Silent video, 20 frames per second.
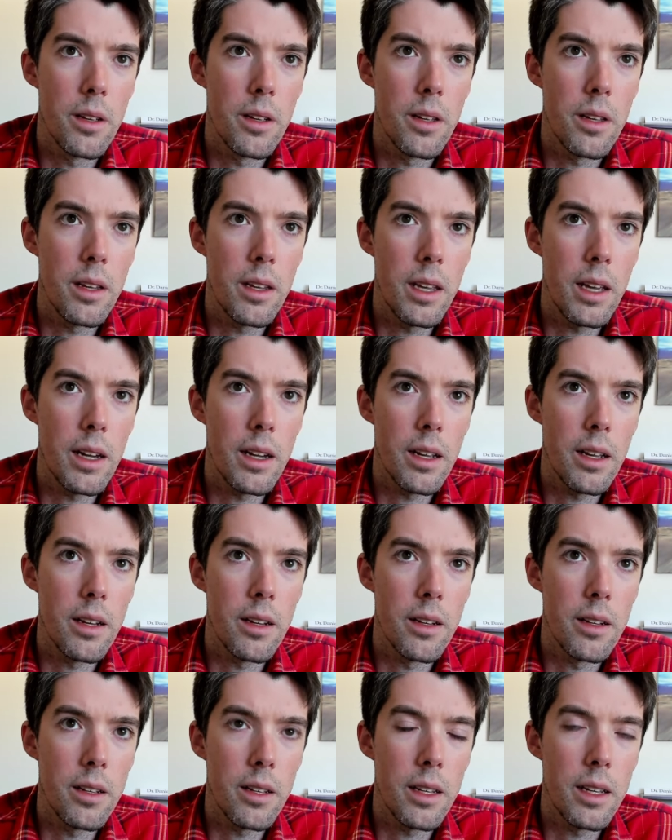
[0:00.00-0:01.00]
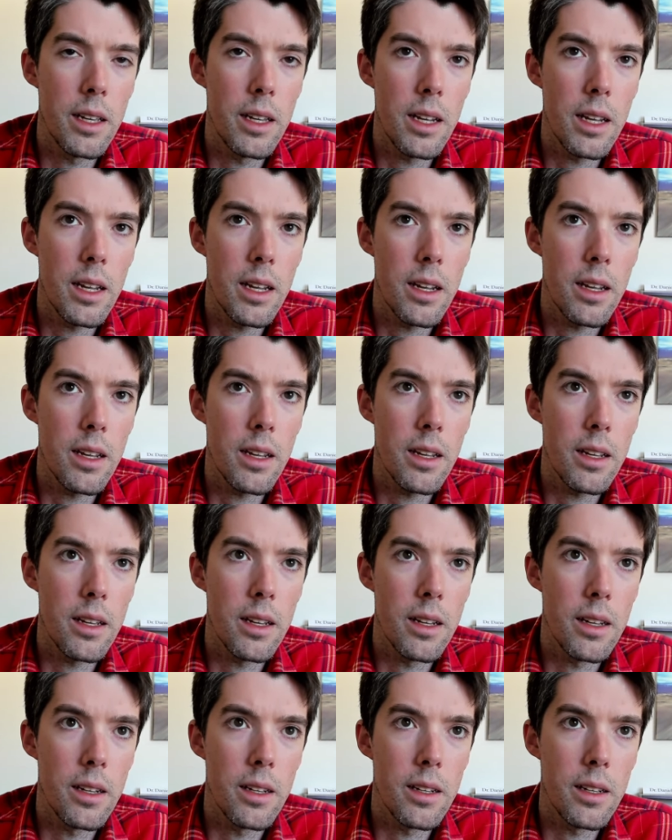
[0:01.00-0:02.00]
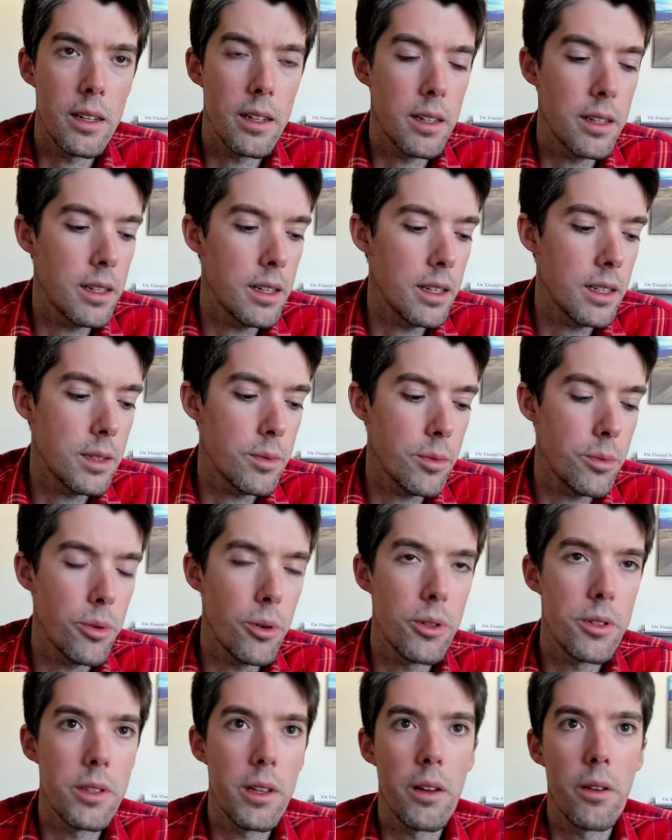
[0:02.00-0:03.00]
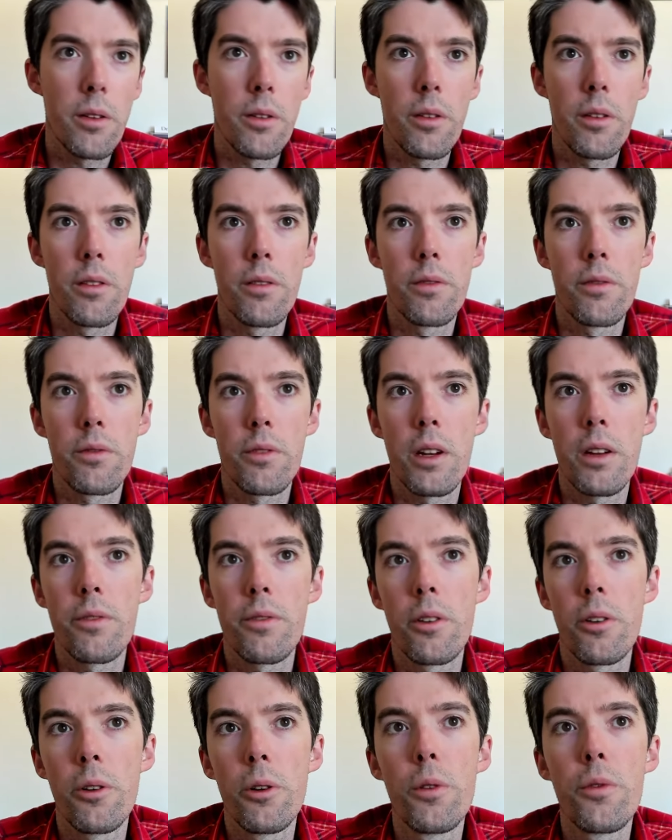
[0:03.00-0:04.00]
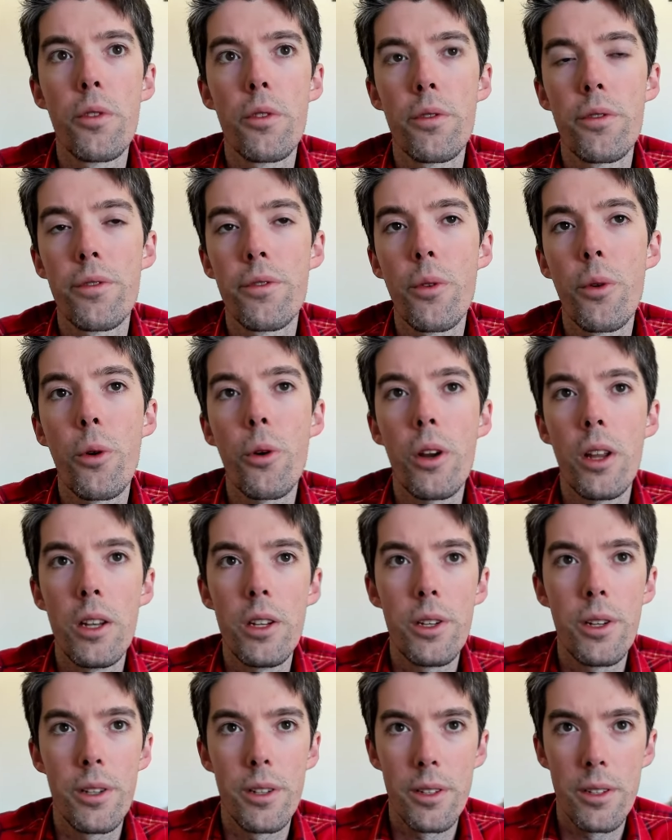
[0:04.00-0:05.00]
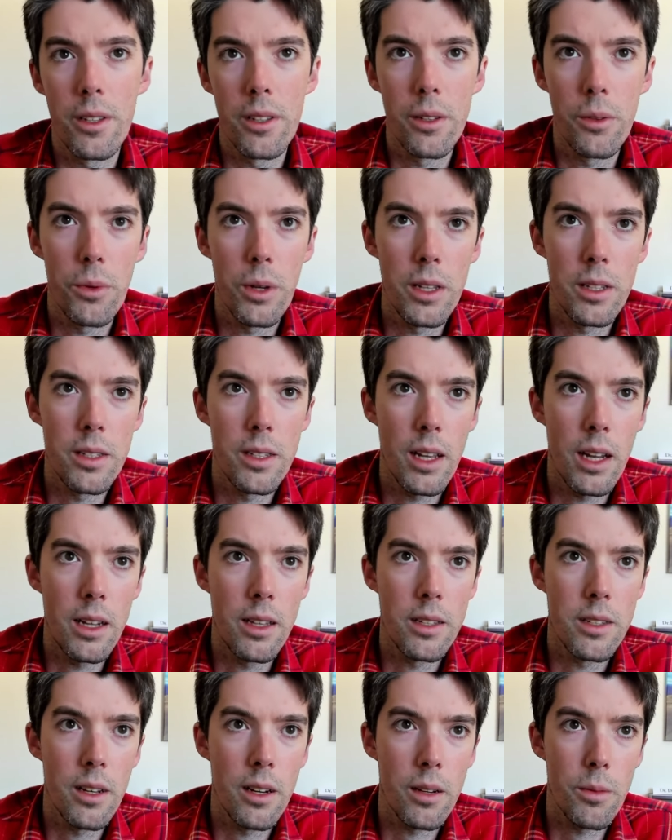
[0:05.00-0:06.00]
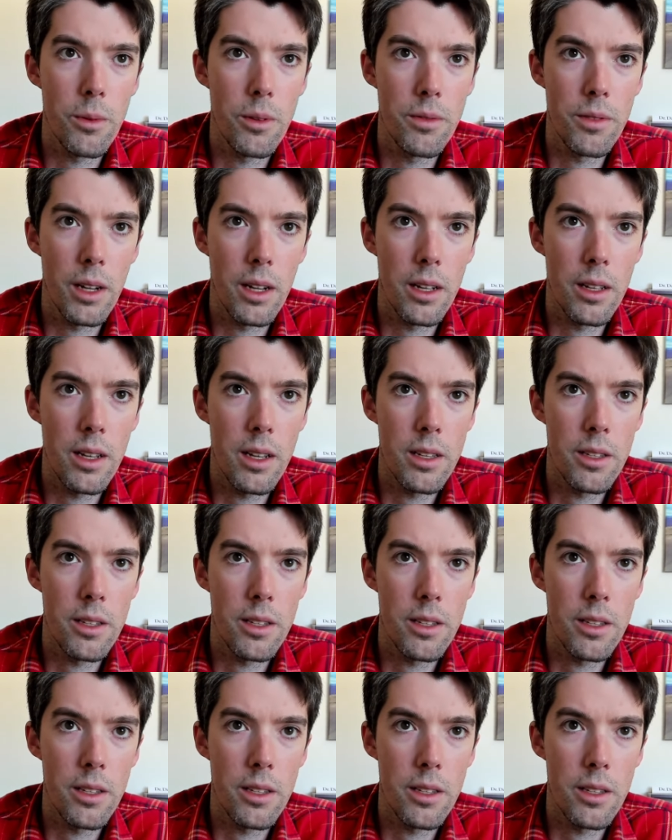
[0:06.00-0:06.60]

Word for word: yeah, uh, getting uh, getting some reports now of rainfall over four inches on the west side of the Sacramento Valley.